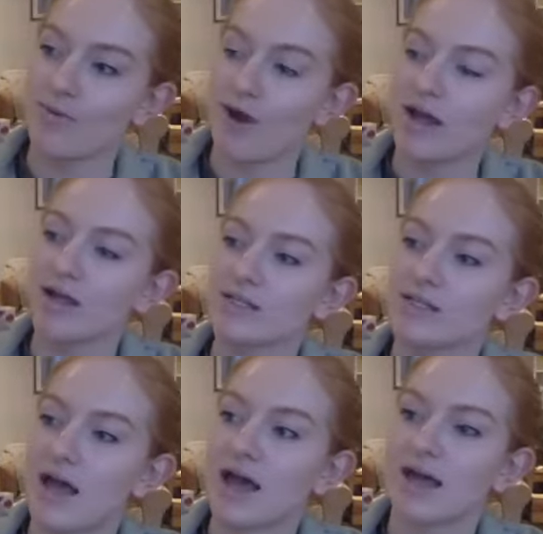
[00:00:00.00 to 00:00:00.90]
brain and
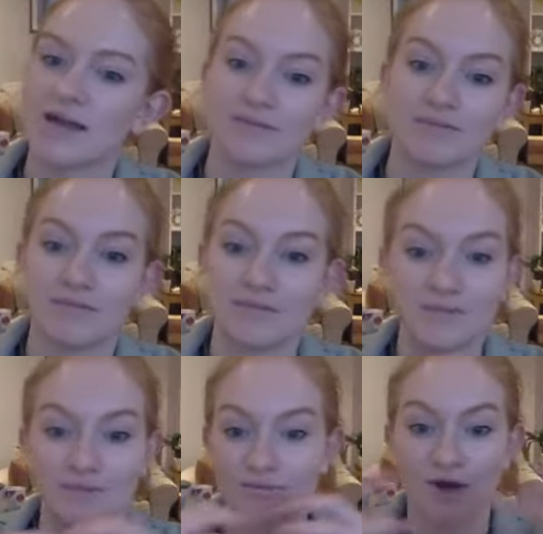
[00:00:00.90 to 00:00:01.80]
saying,
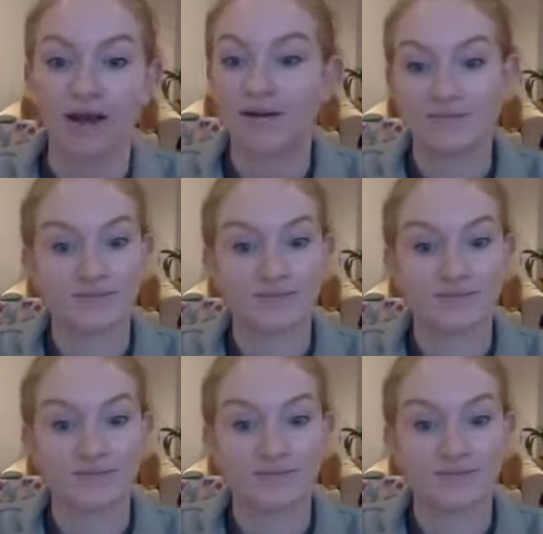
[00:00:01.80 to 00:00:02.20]
right,